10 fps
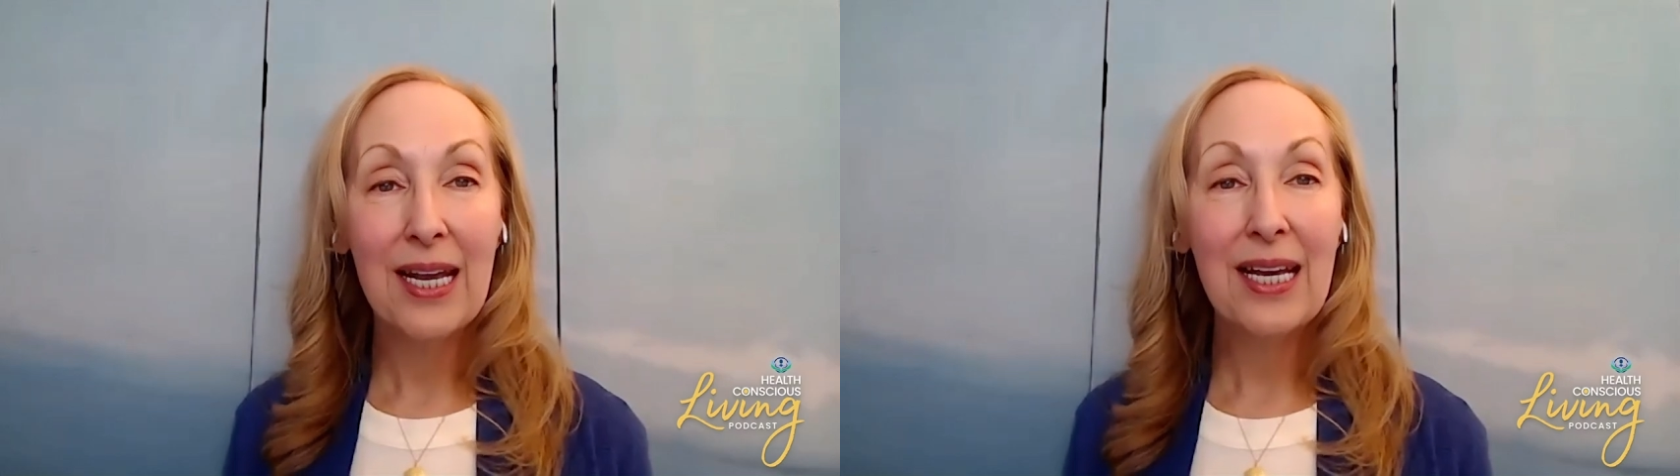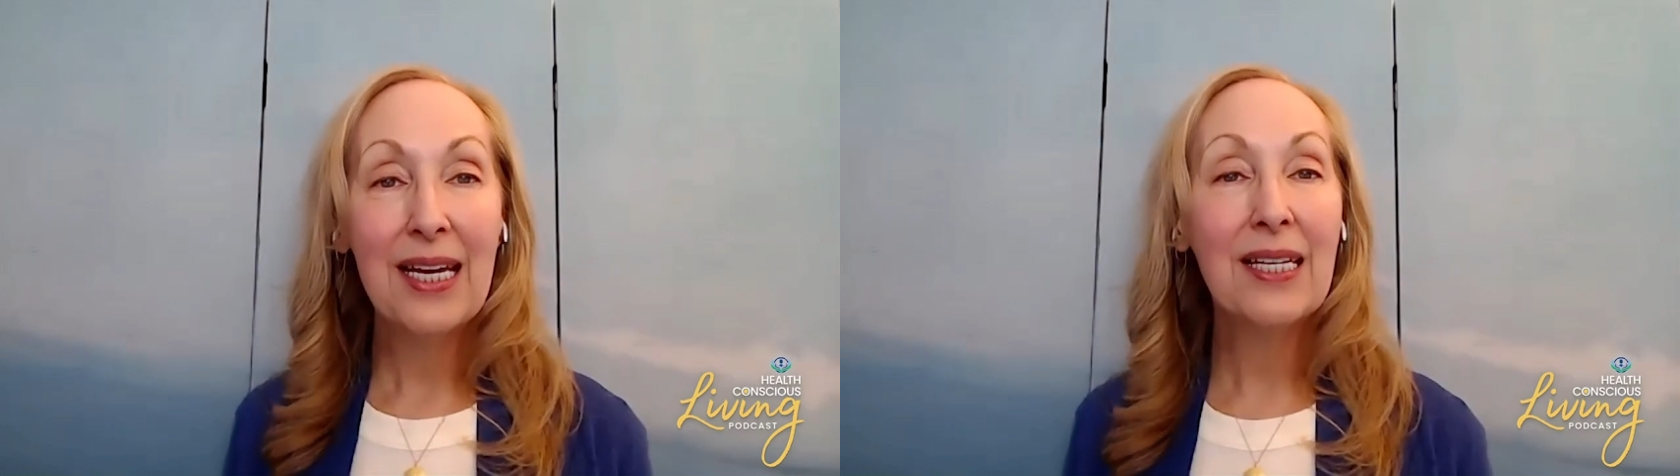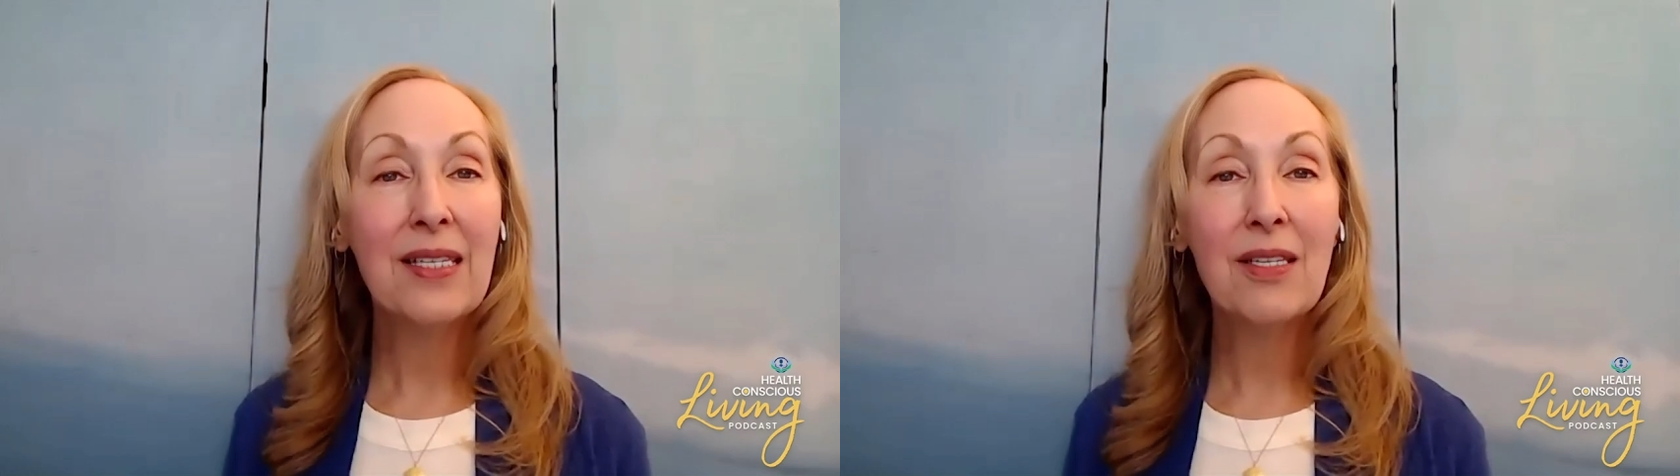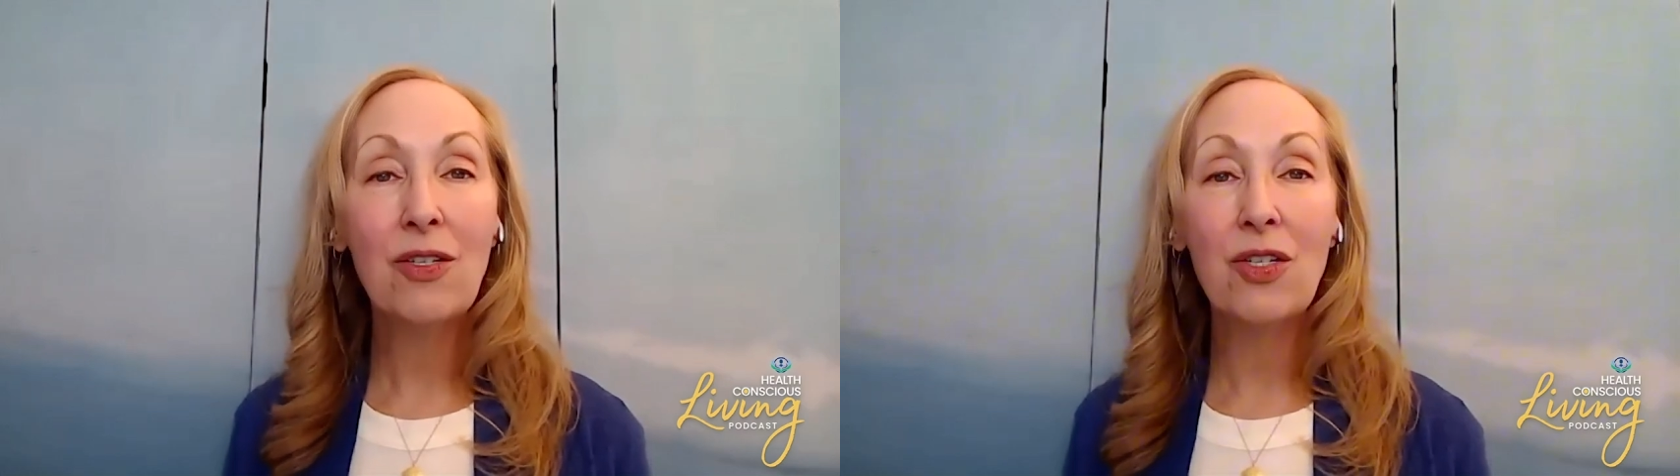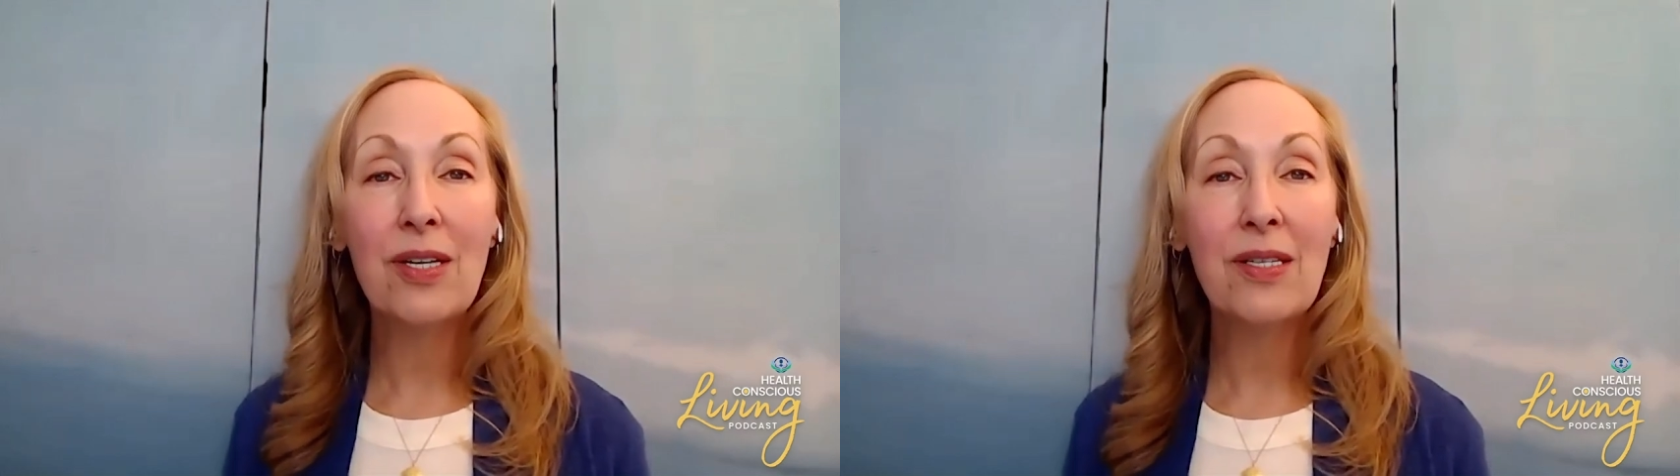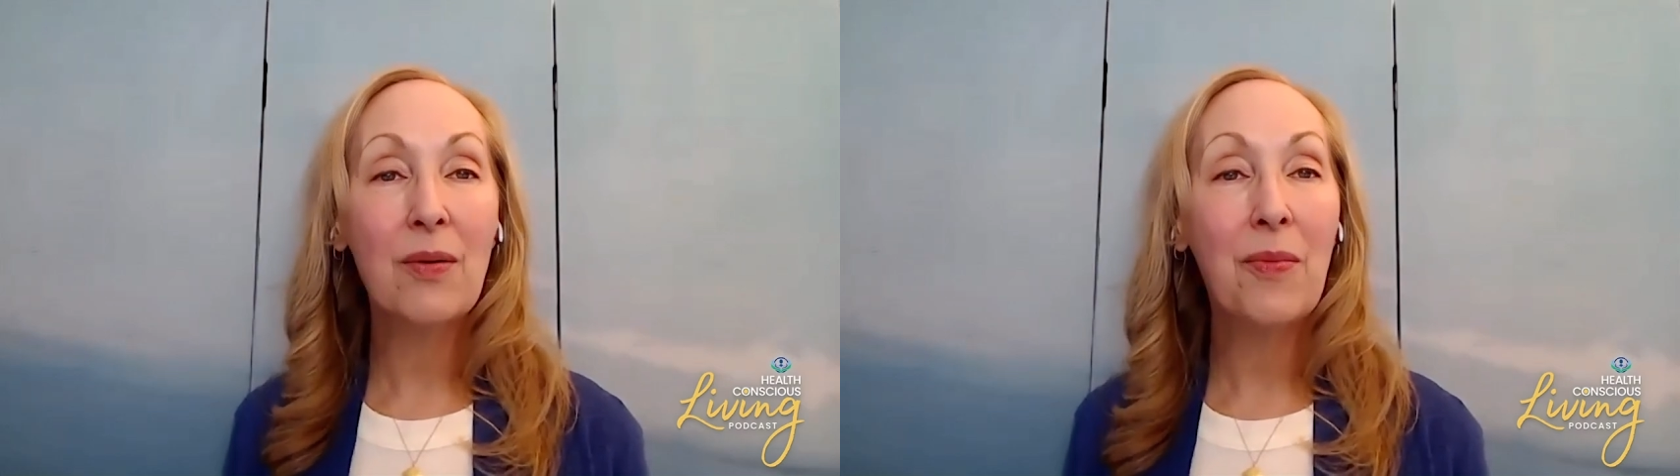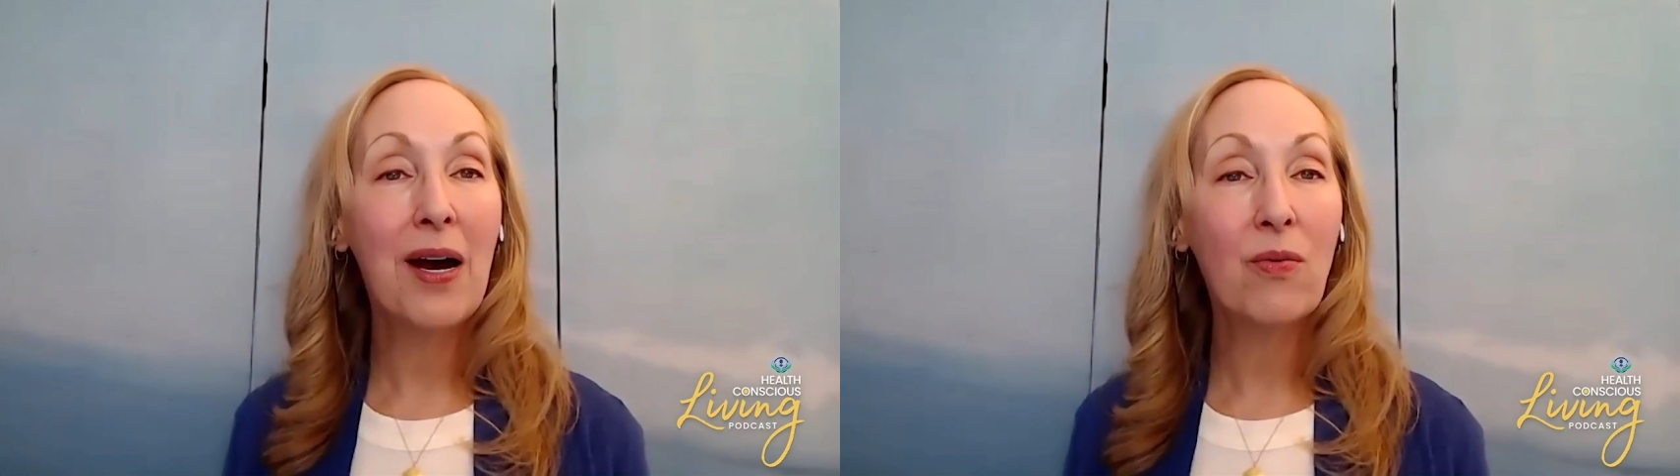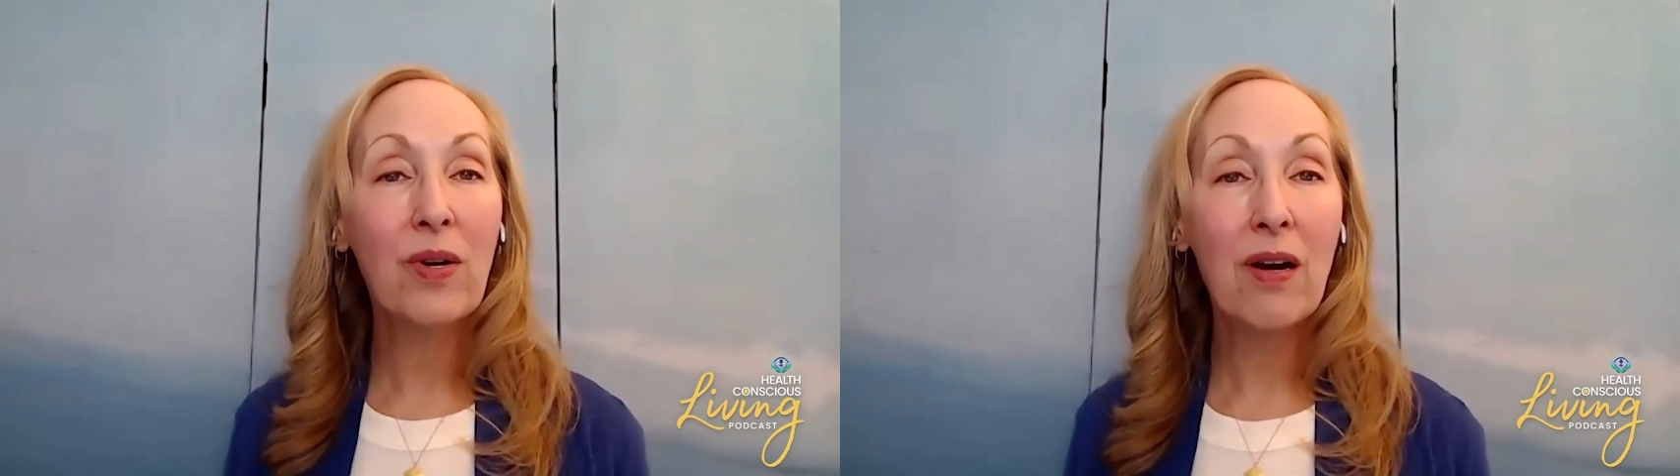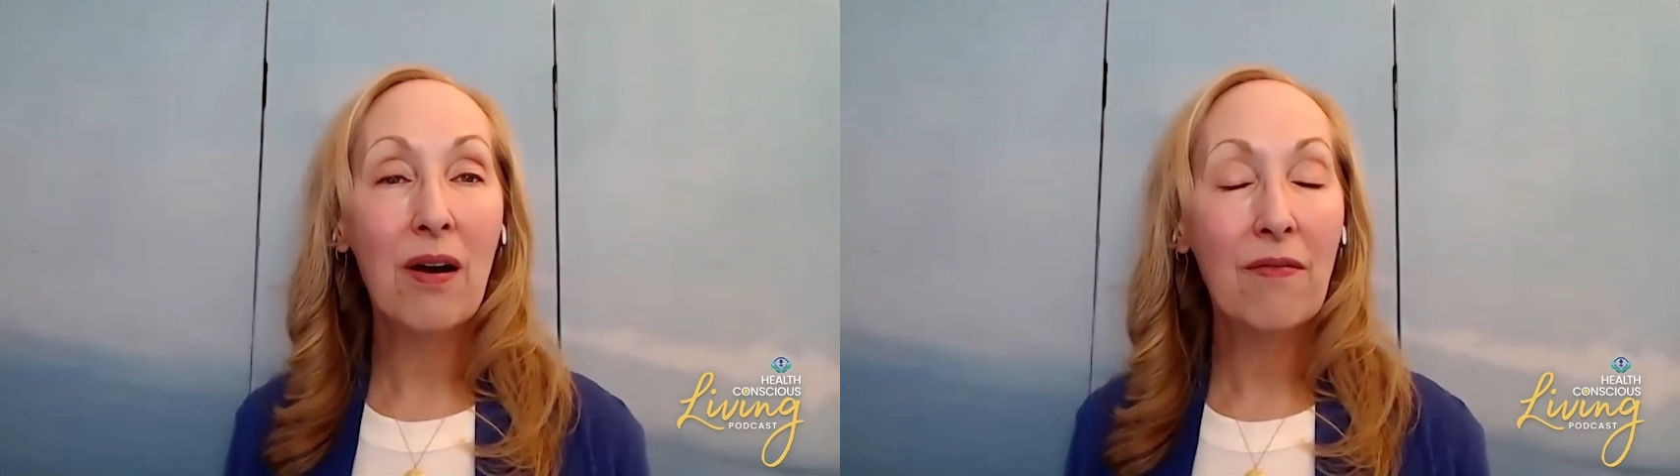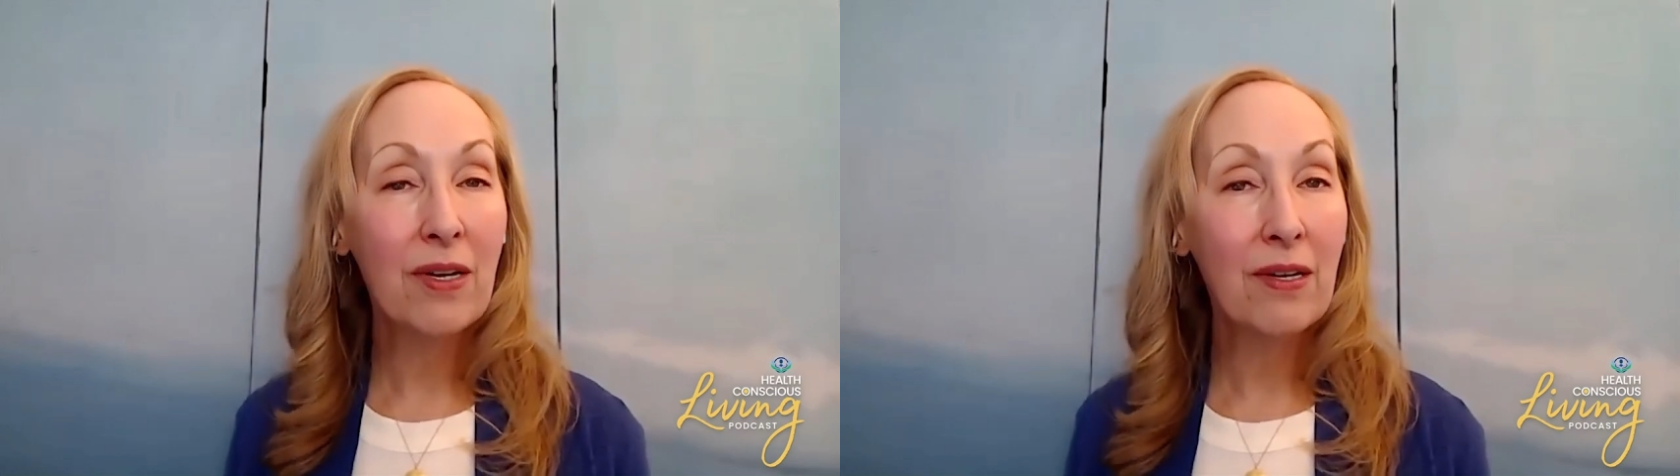It isn't just about recovering